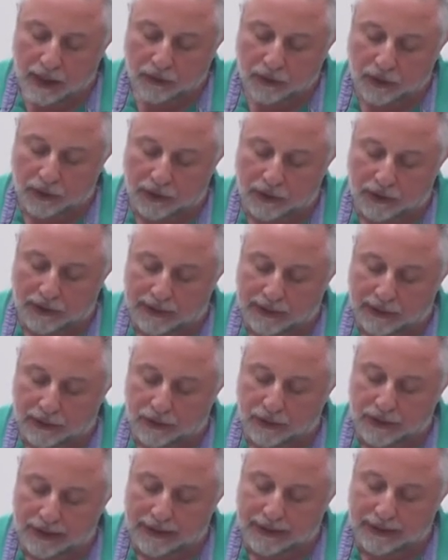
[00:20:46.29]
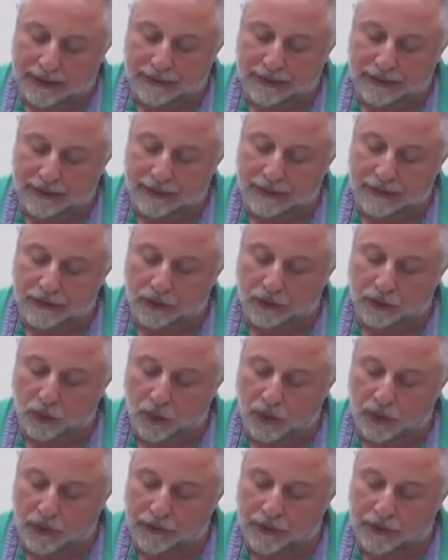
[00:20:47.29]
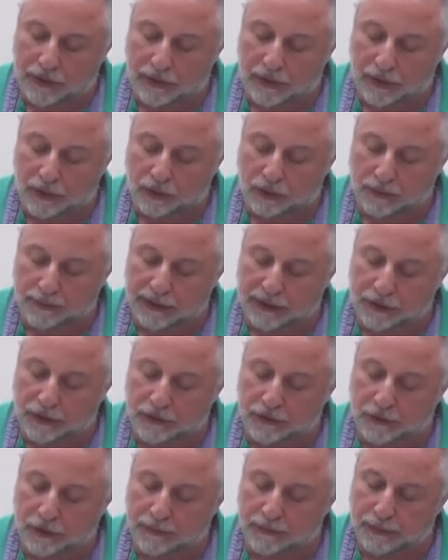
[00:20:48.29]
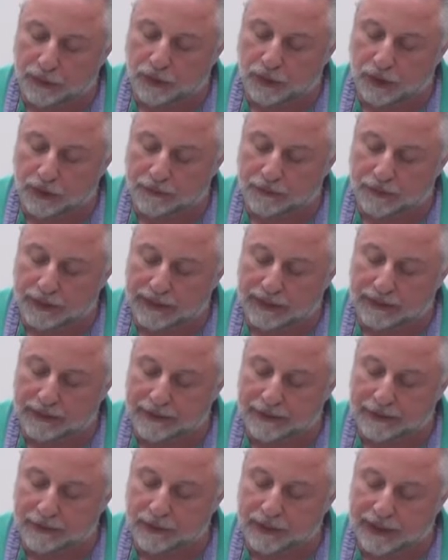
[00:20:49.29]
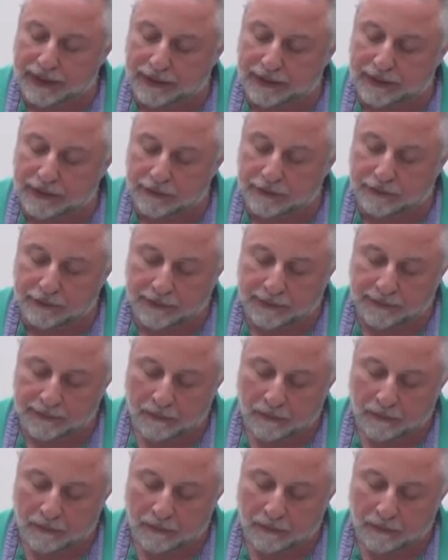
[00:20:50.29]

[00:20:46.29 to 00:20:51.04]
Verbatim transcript: not only that consensus is not a worthy goal because verbal conflict is creative,